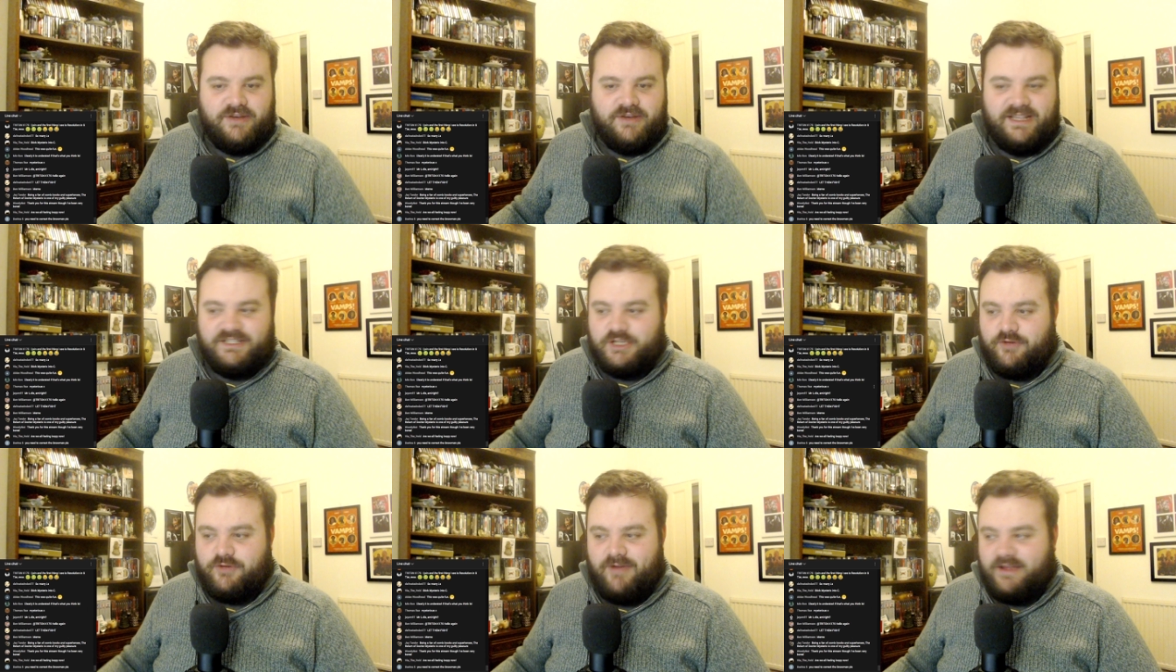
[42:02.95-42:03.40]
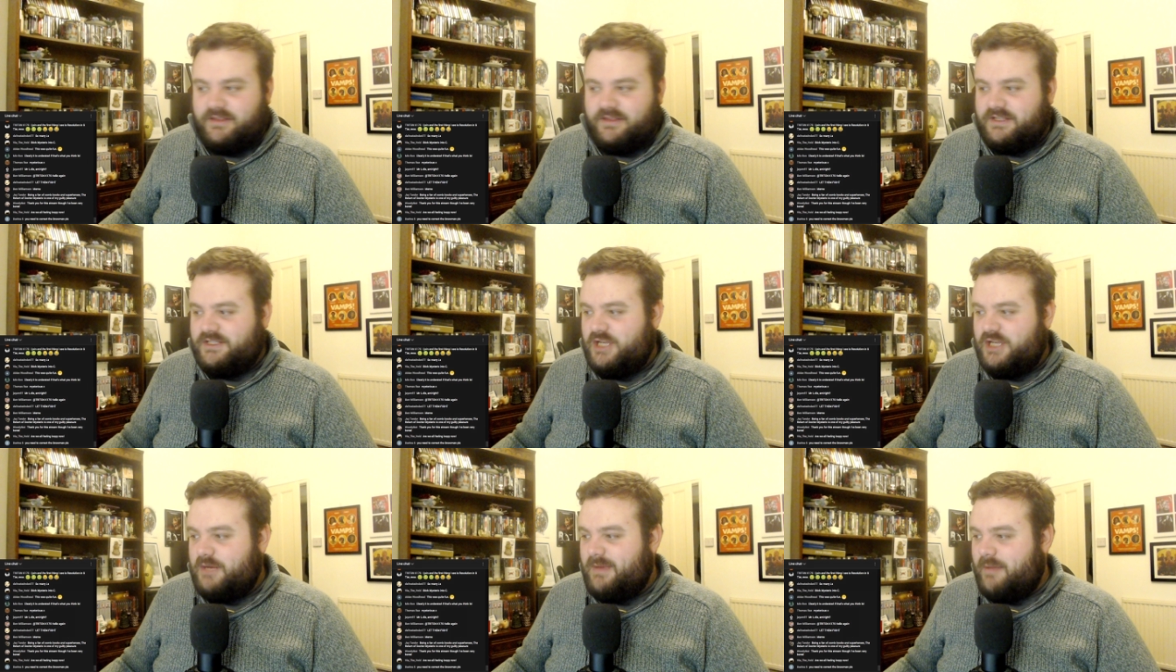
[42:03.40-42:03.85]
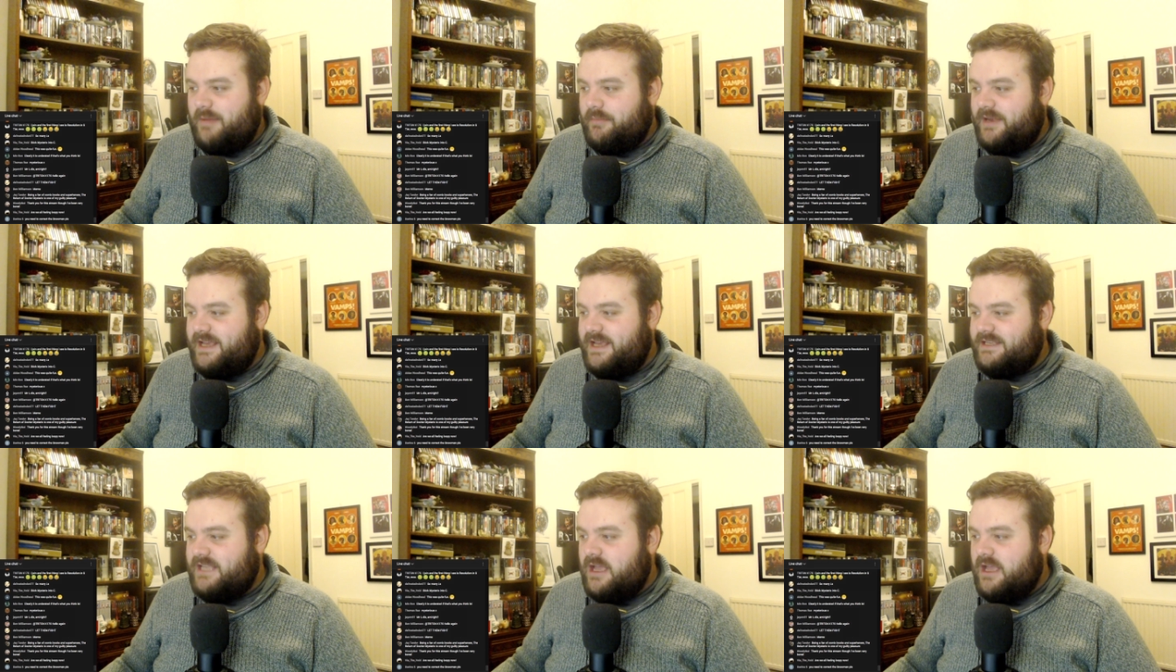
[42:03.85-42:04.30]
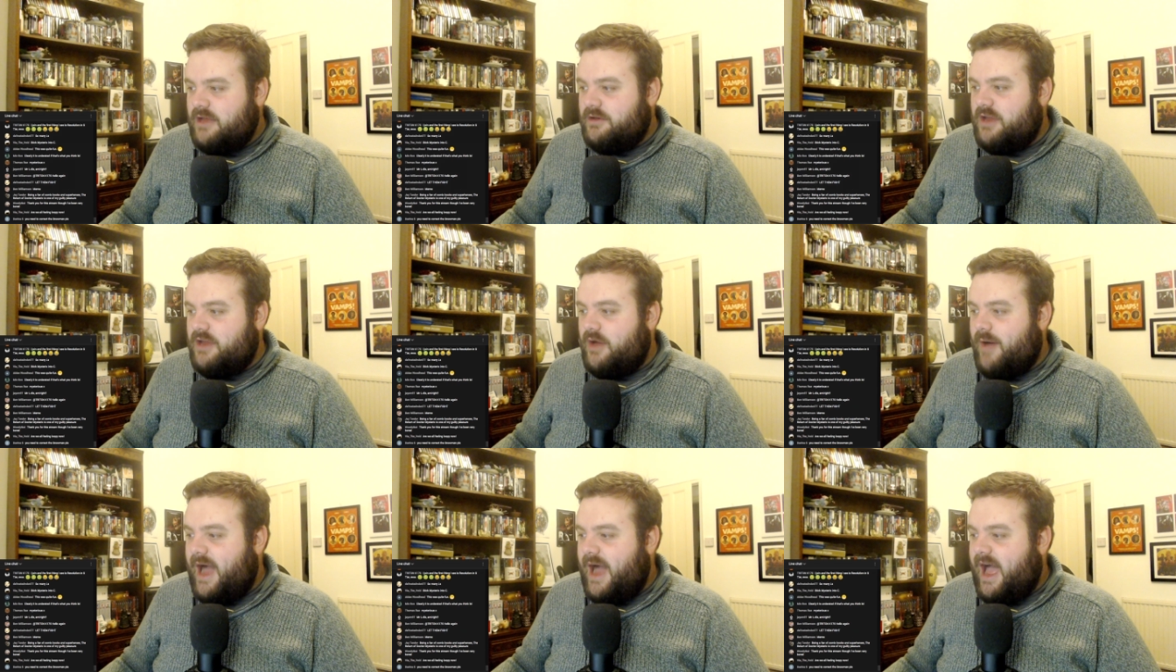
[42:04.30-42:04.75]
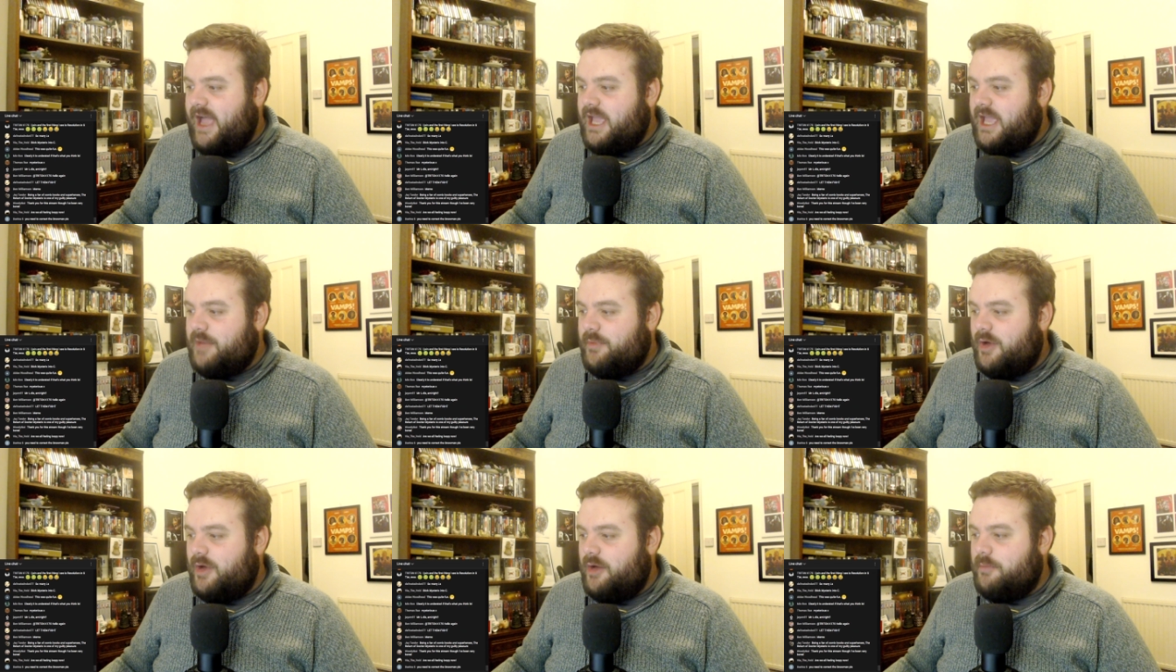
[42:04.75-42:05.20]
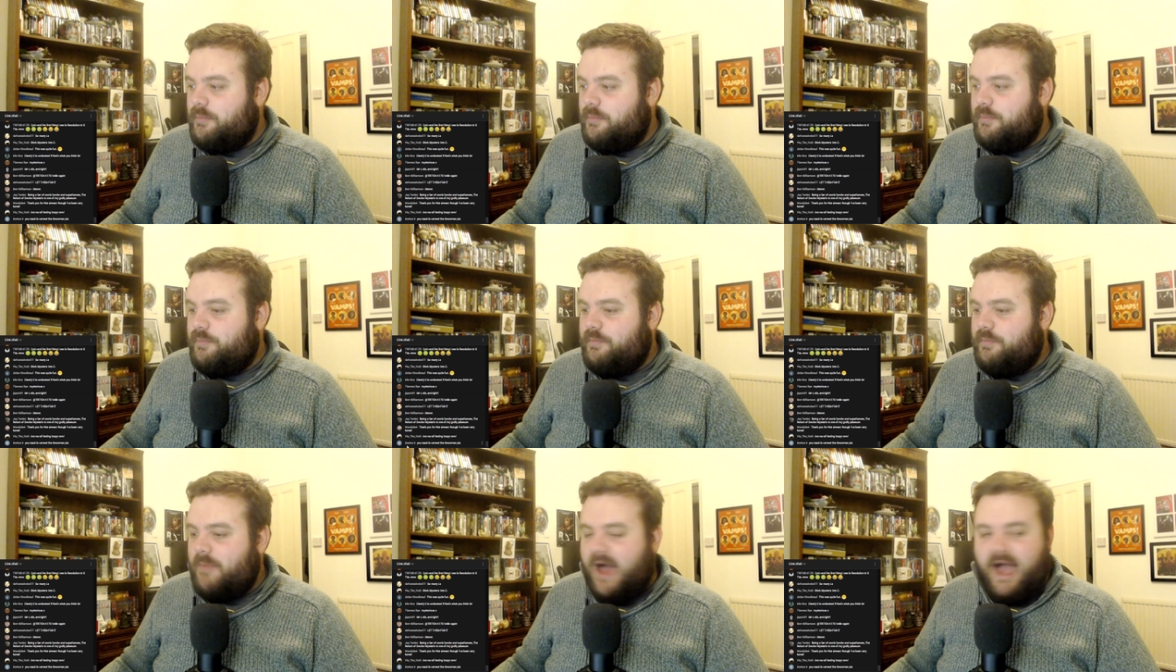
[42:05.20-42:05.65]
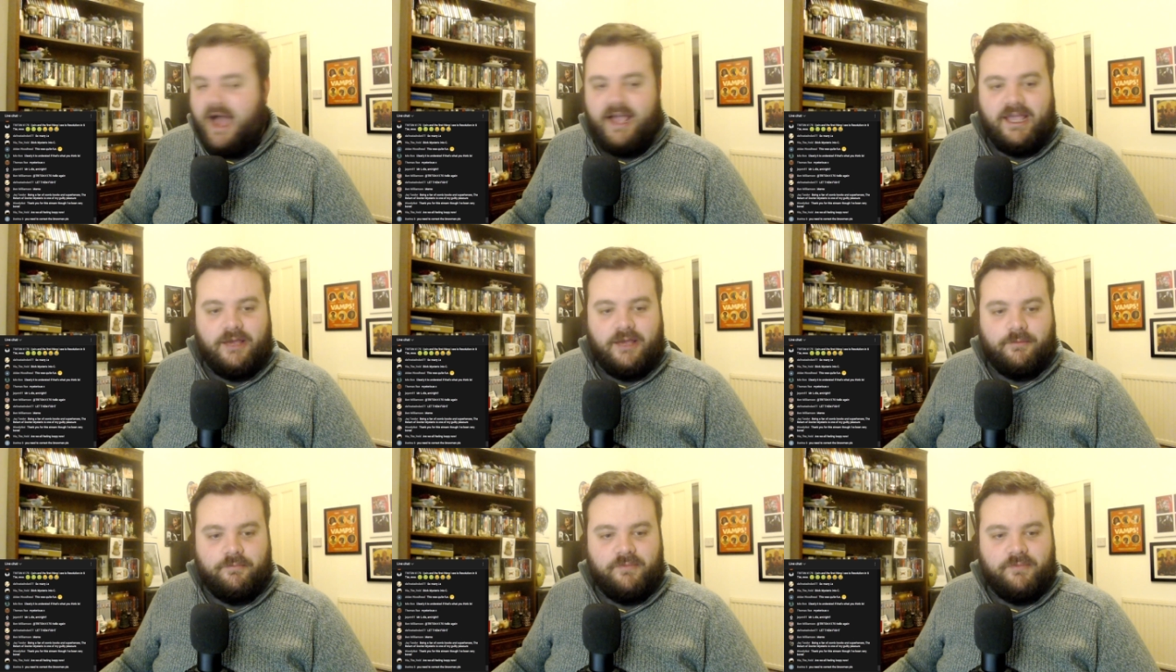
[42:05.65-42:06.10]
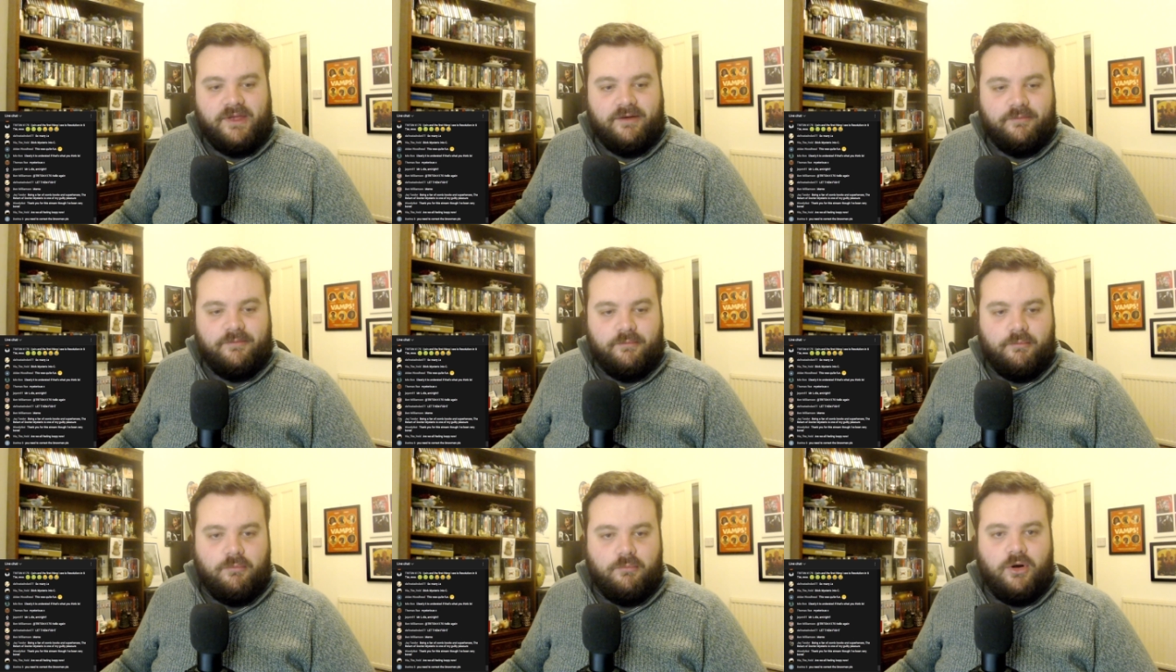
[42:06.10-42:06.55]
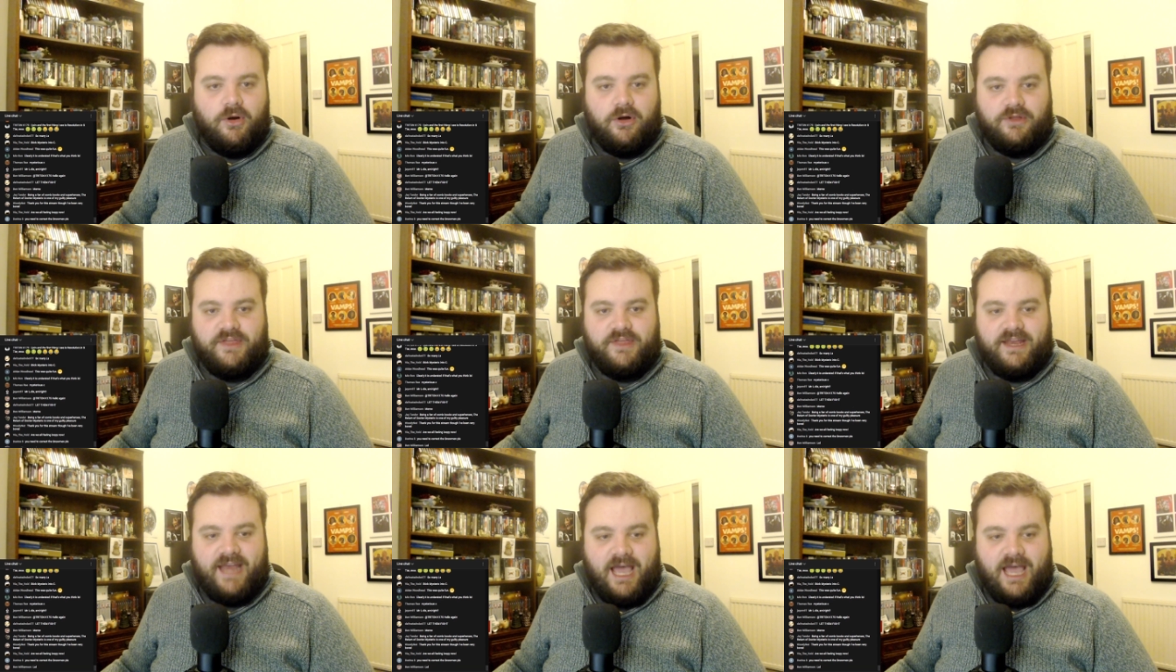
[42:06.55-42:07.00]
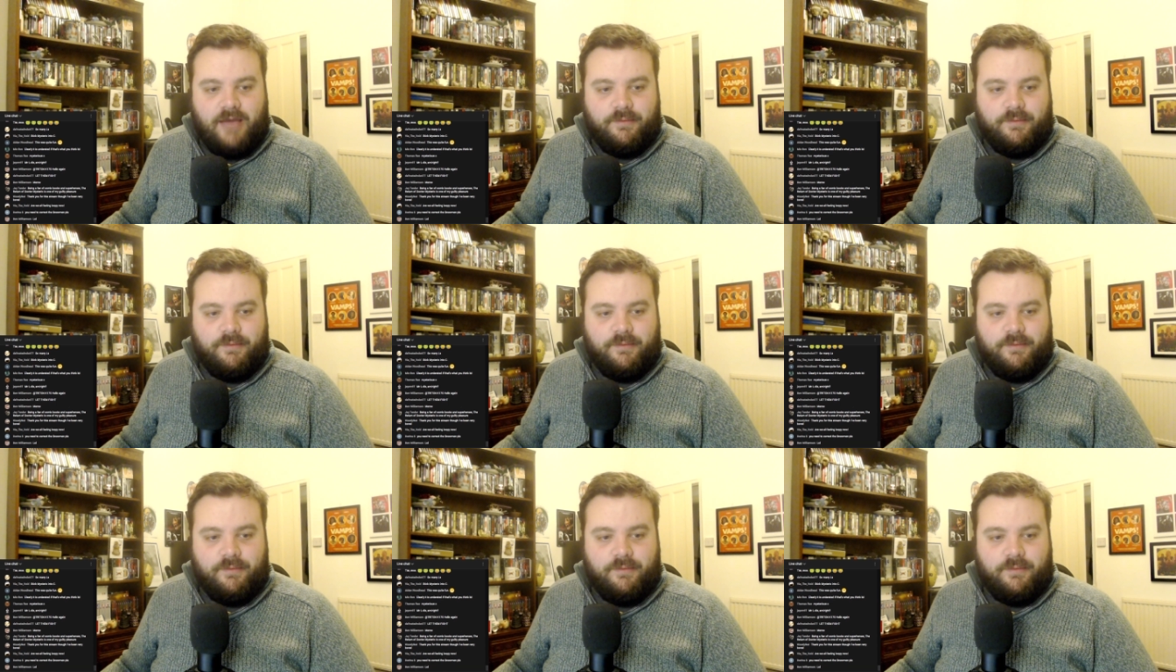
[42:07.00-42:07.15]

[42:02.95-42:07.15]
You need to correct the snowman, please. No, I am a, I am more than